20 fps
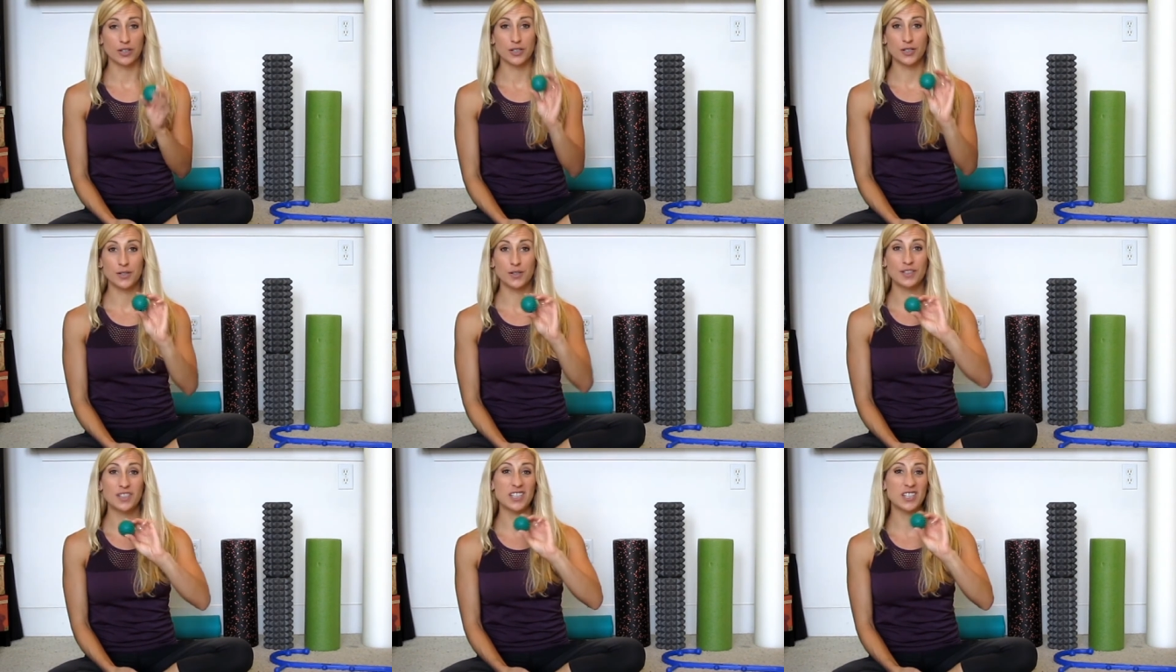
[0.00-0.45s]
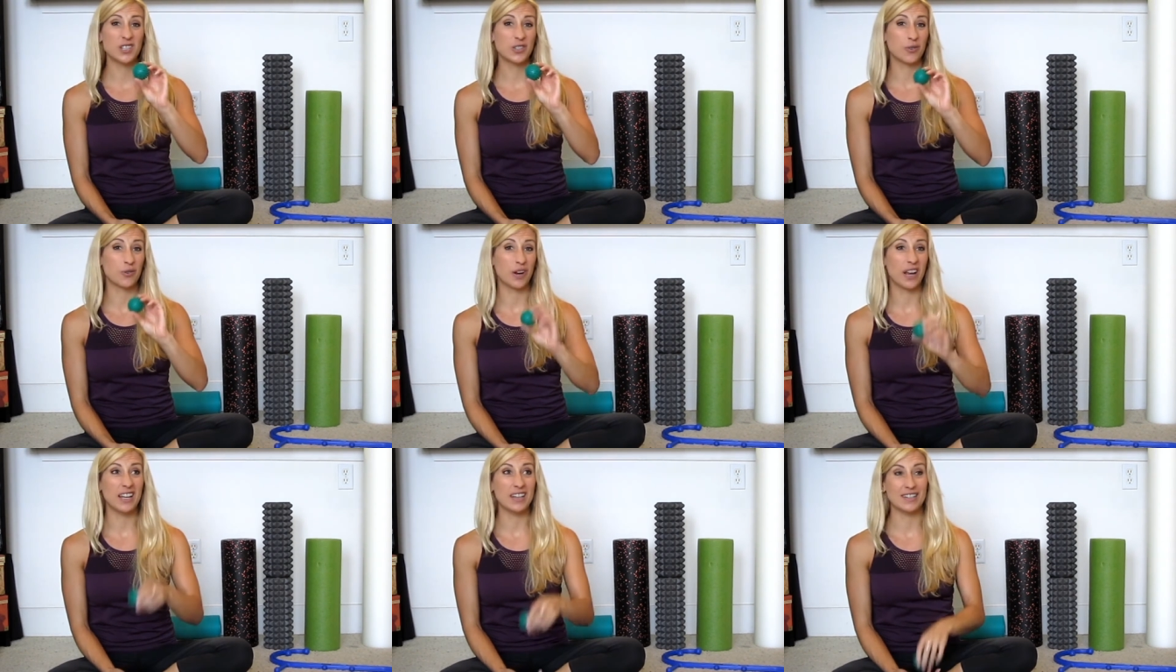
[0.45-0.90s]
So this is
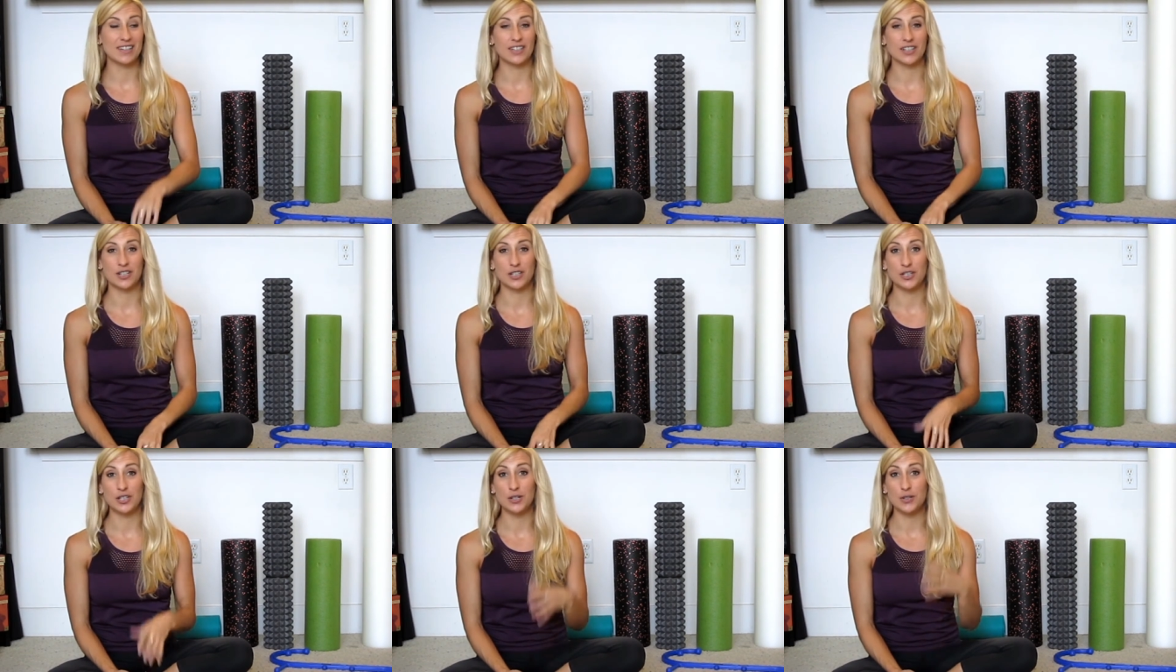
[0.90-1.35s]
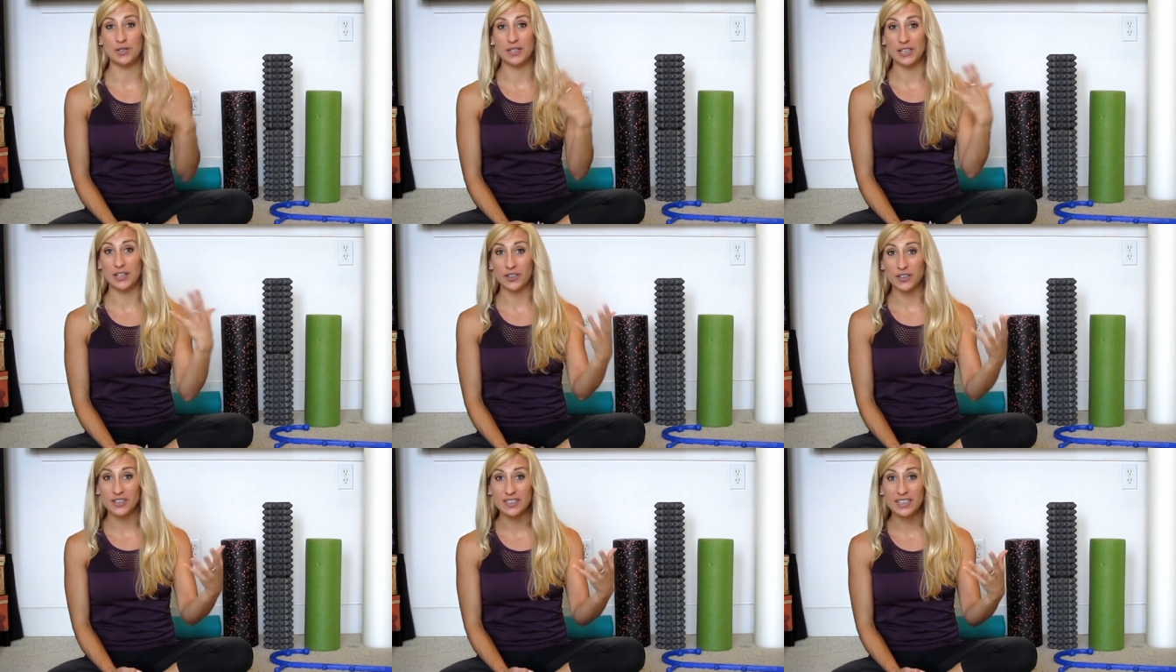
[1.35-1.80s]
great to just use
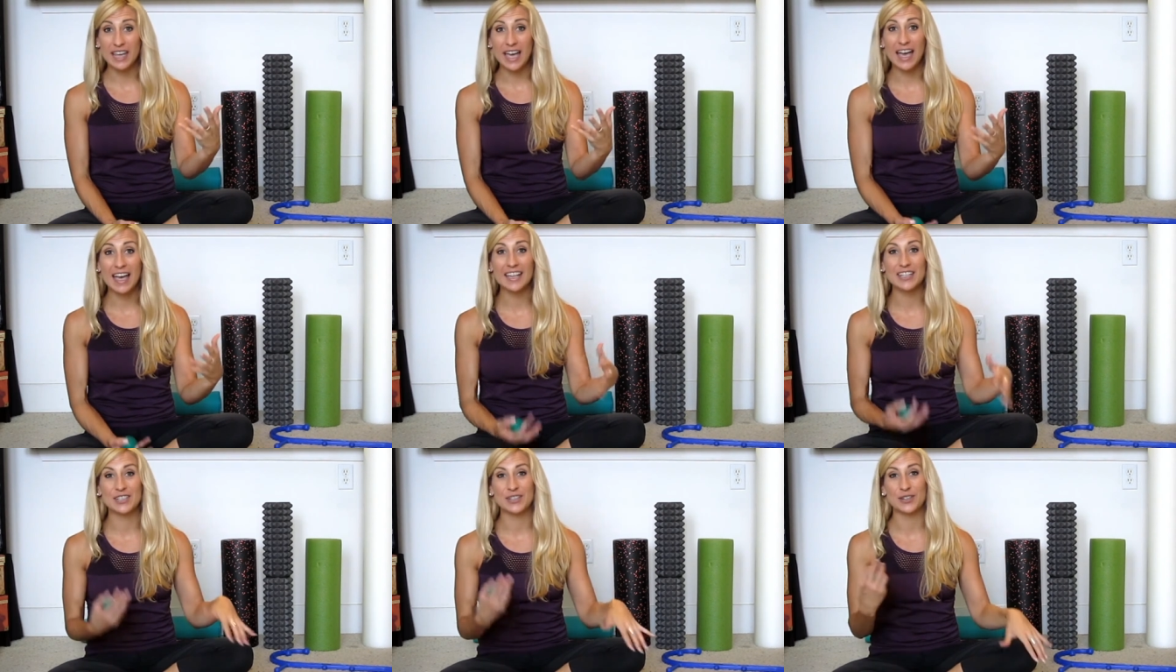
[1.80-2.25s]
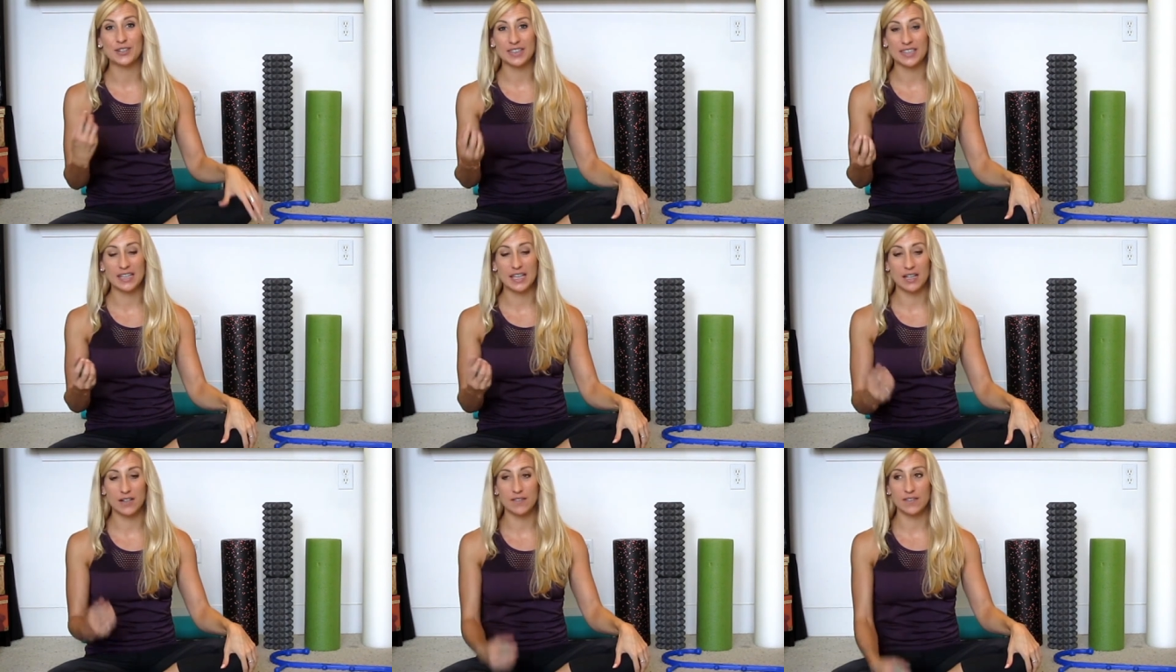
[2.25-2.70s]
at your desk or at
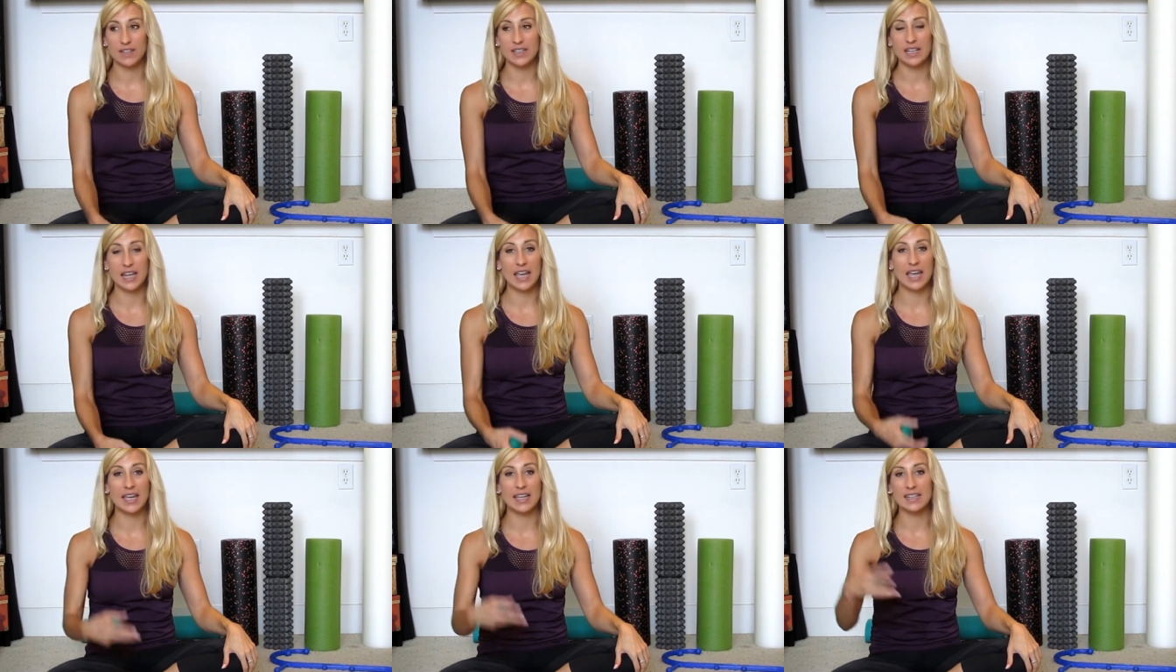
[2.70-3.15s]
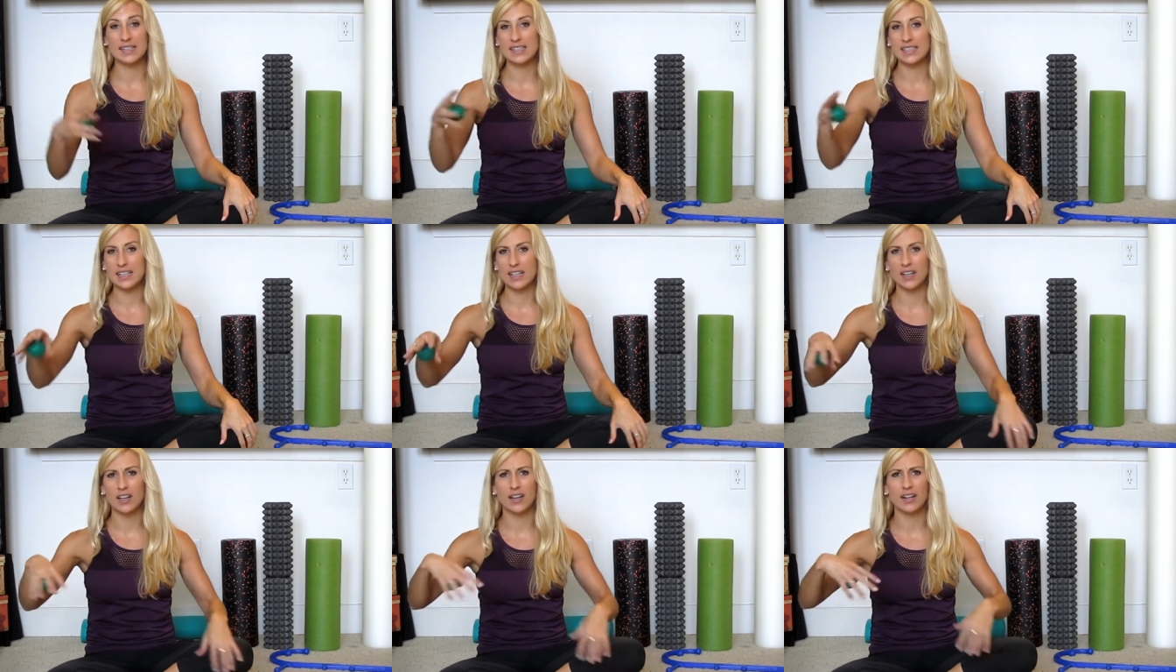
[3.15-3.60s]
the end of the day,
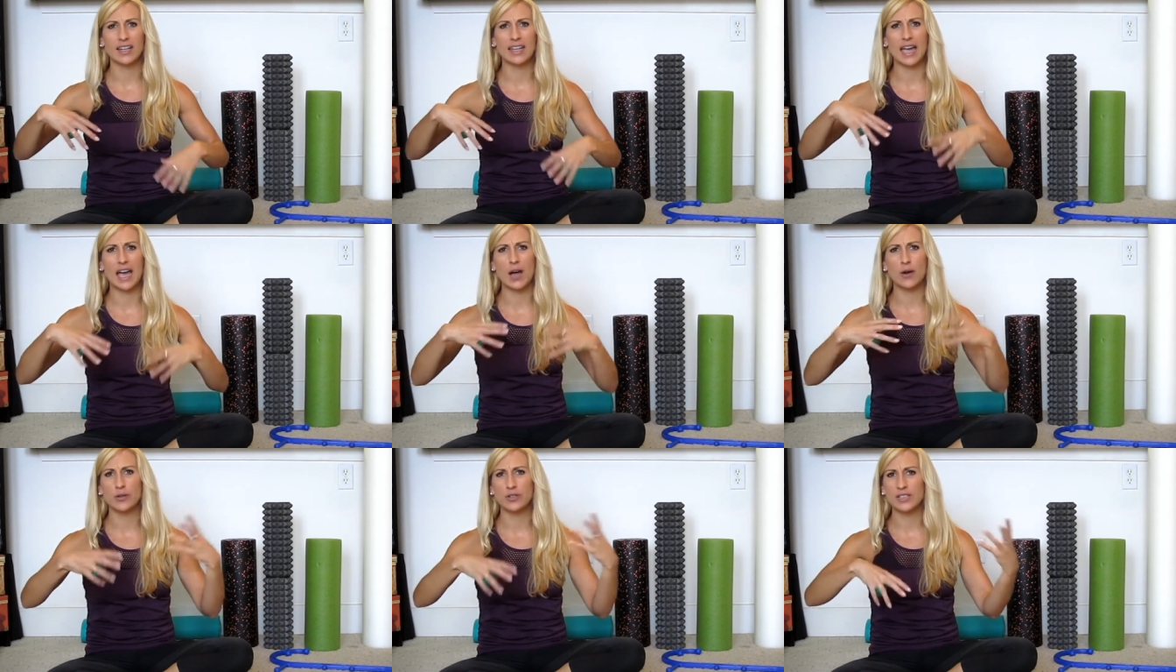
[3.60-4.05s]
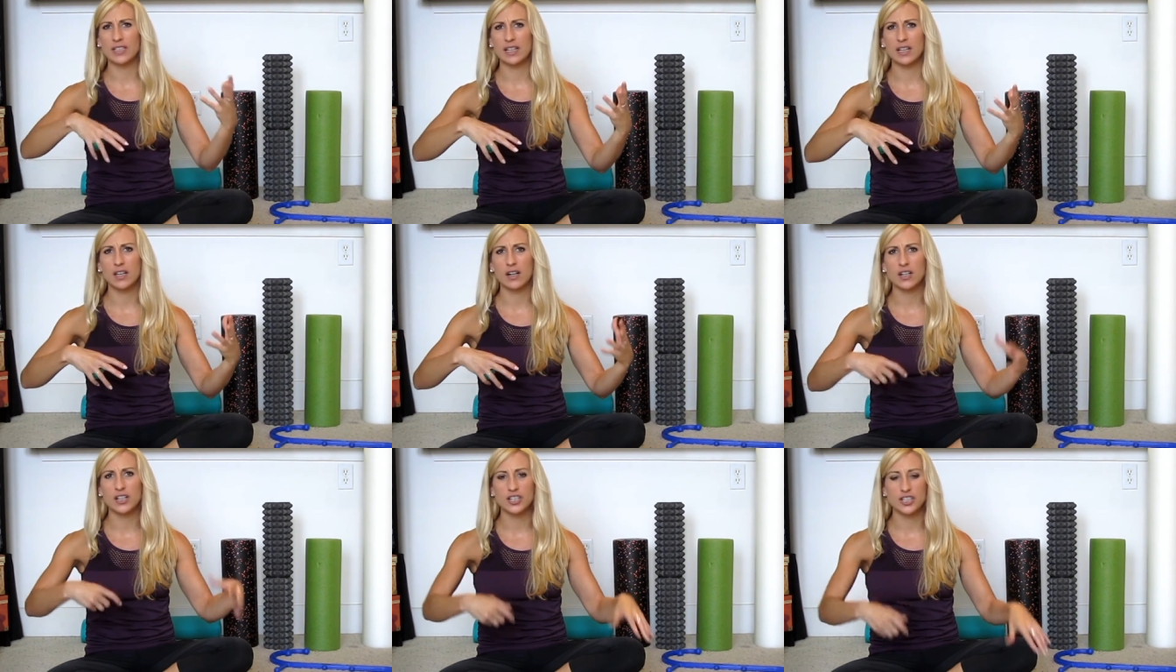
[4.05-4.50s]
sitting on a couch,
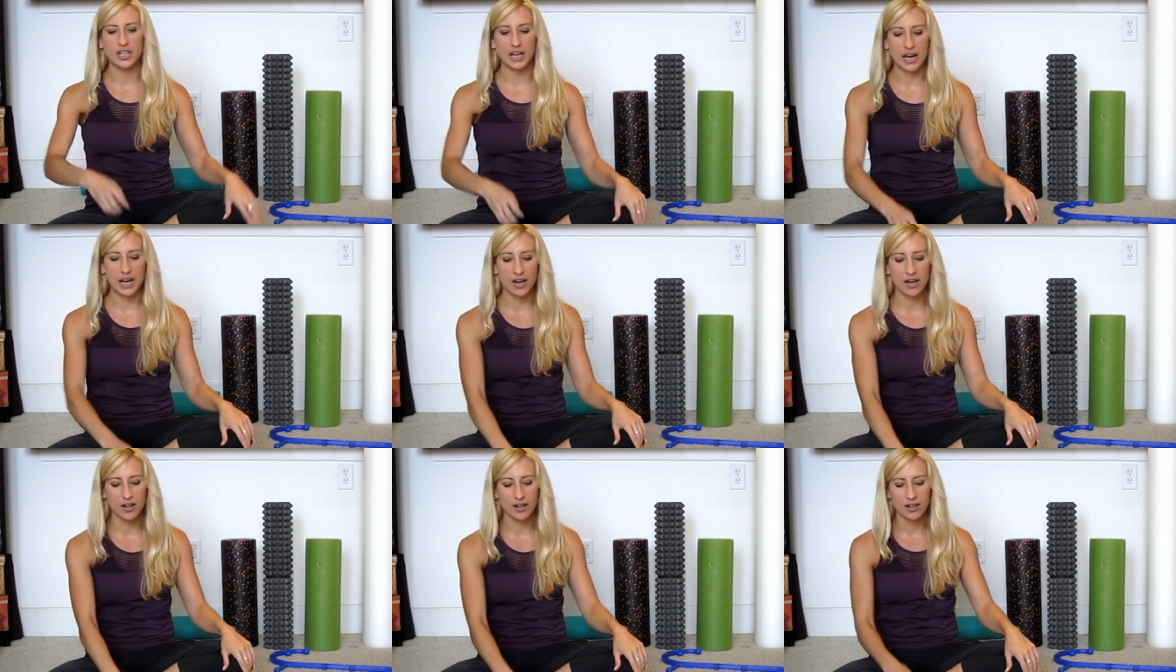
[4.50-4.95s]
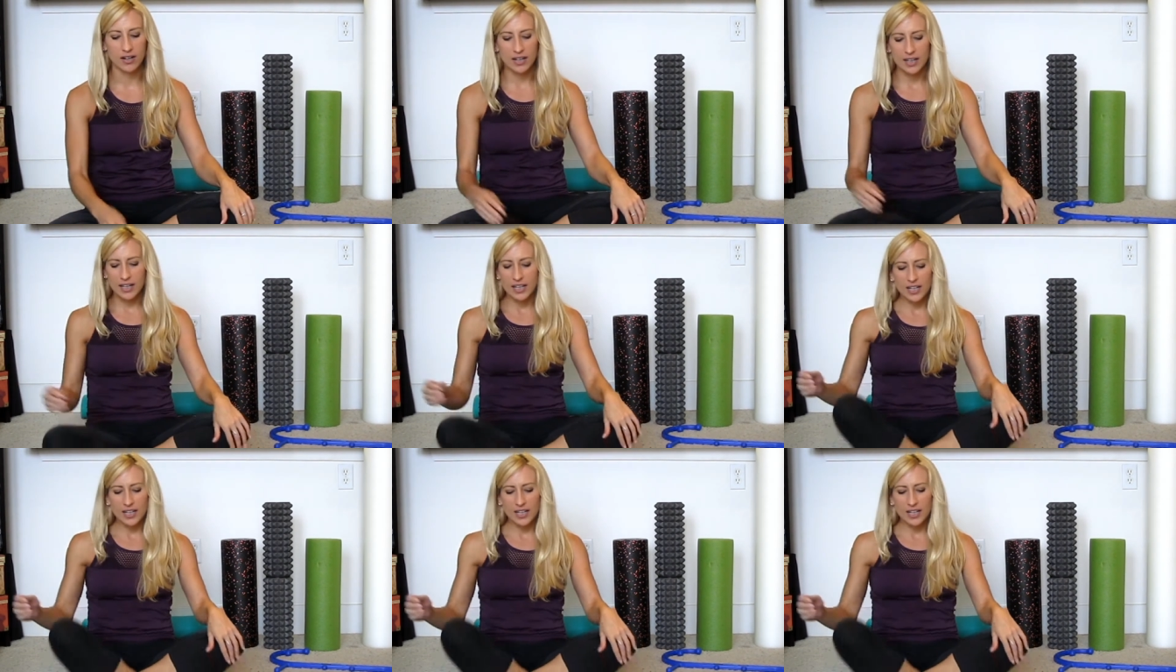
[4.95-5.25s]
sitting on a chair.